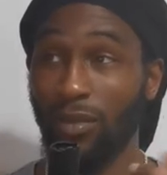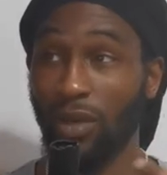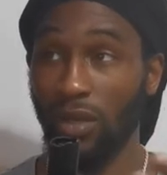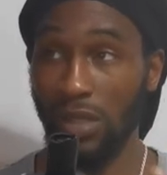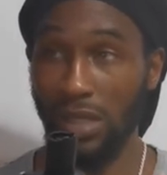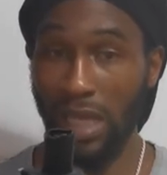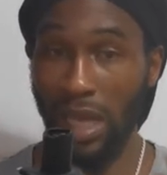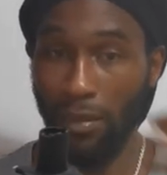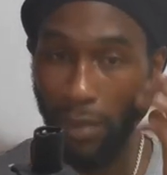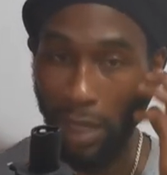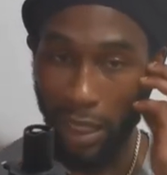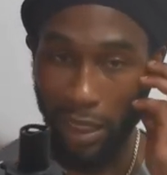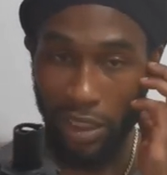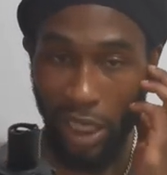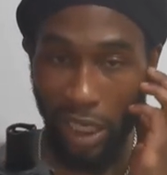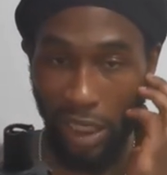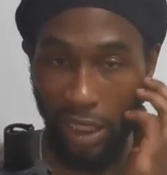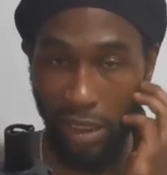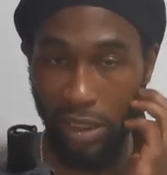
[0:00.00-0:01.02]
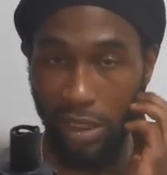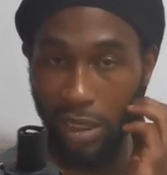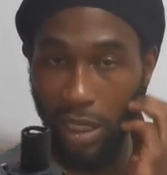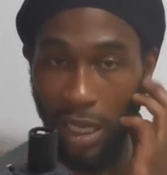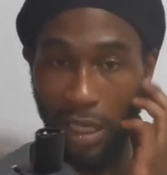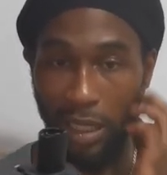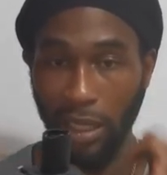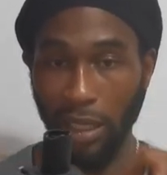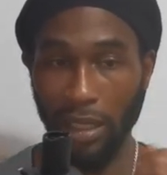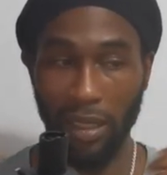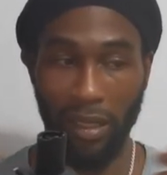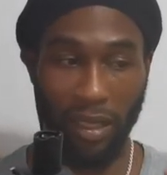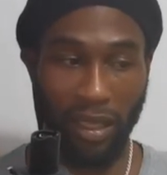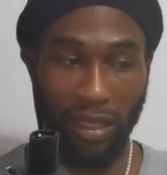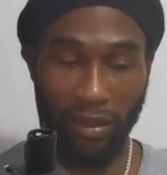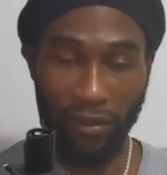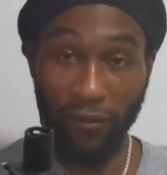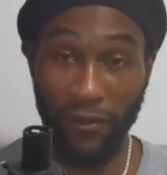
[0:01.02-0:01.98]
because that may change. Like
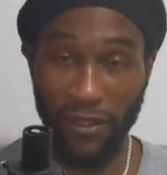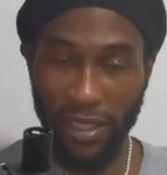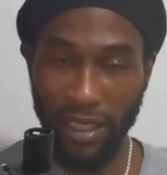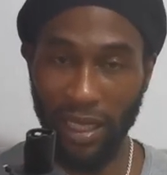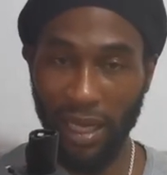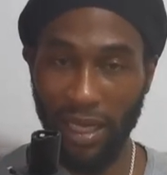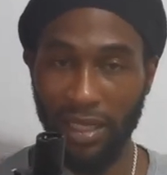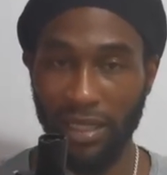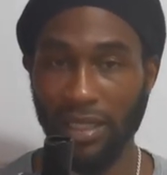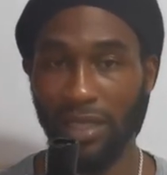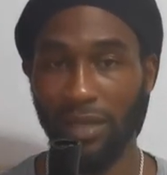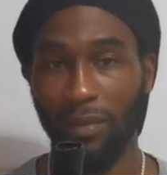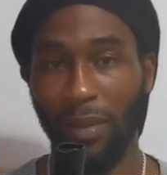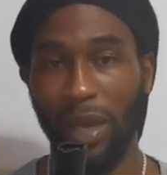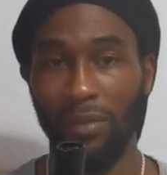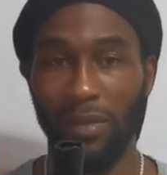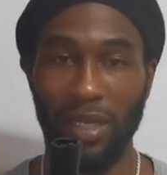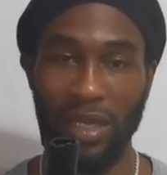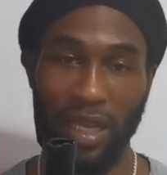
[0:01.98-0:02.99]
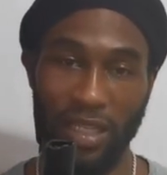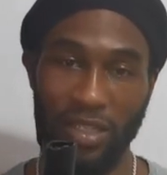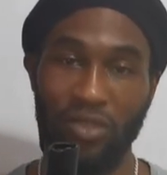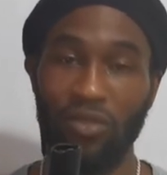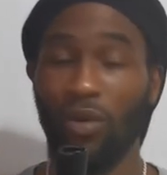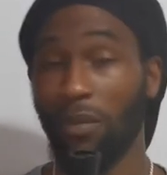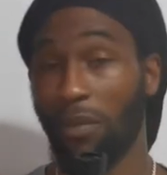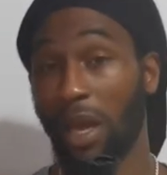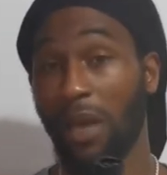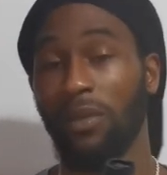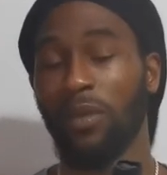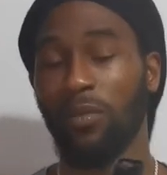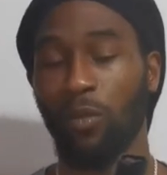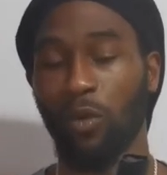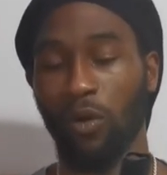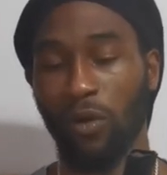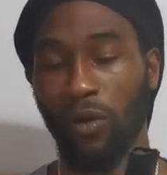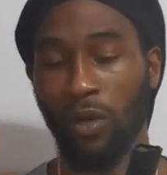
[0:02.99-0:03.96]
in physicality, it might be less or it might be
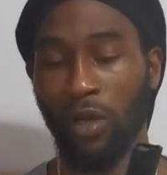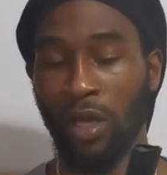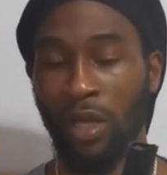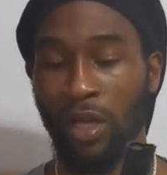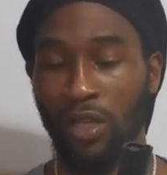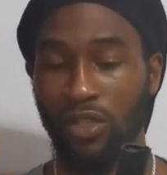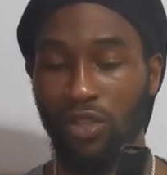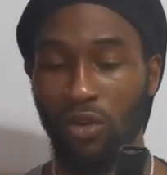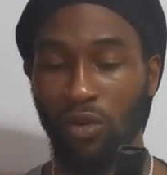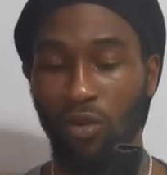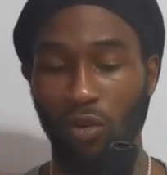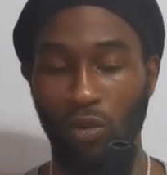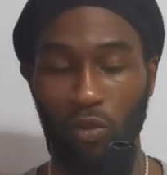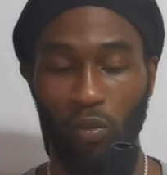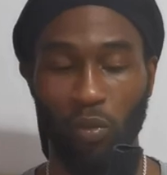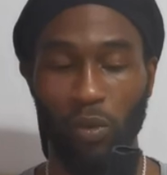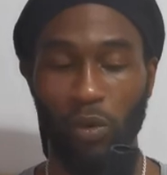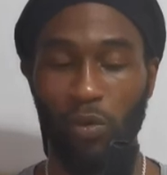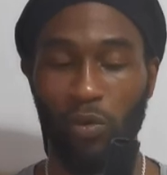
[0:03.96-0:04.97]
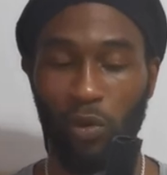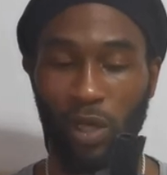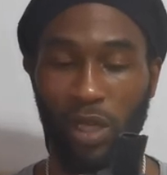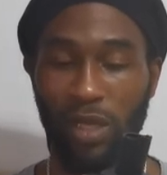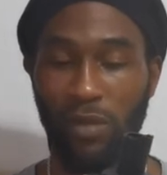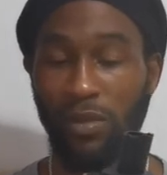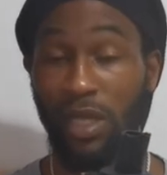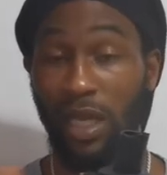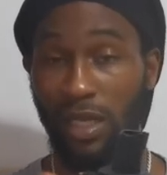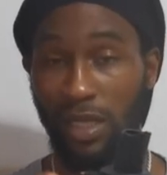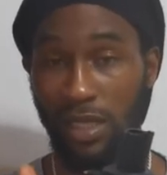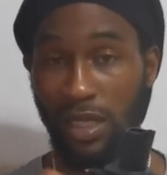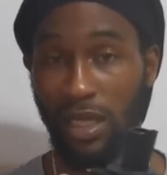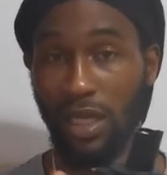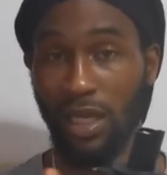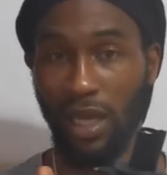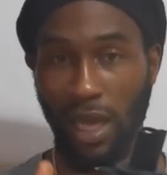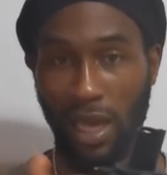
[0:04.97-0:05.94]
more. So we will keep
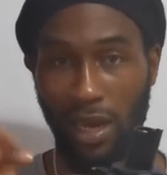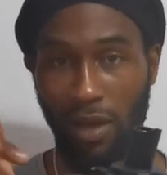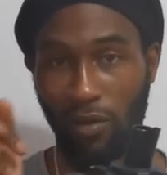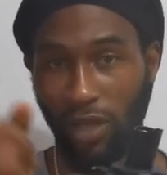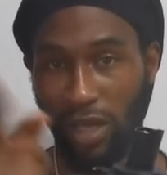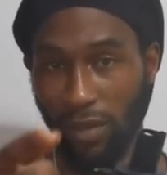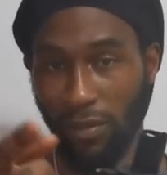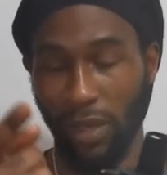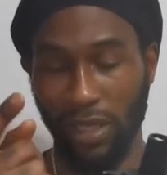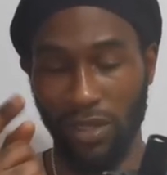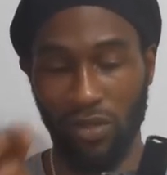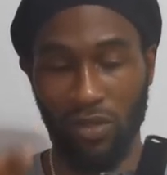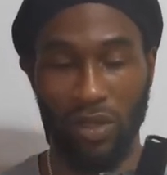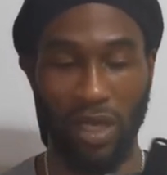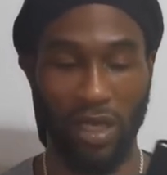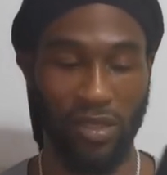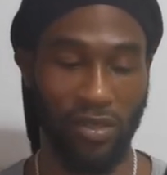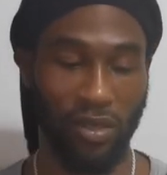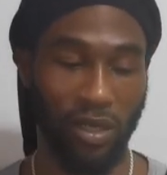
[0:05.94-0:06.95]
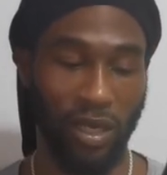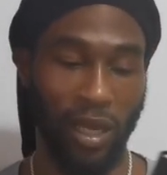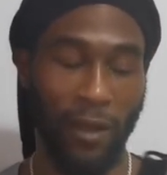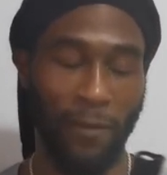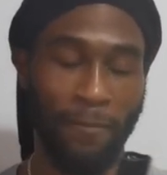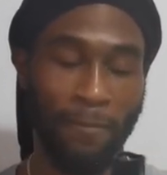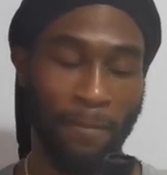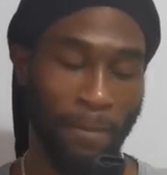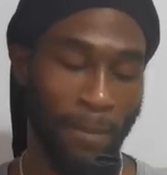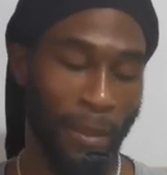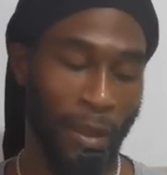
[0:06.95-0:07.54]
testing and I'll get back to you guys on that.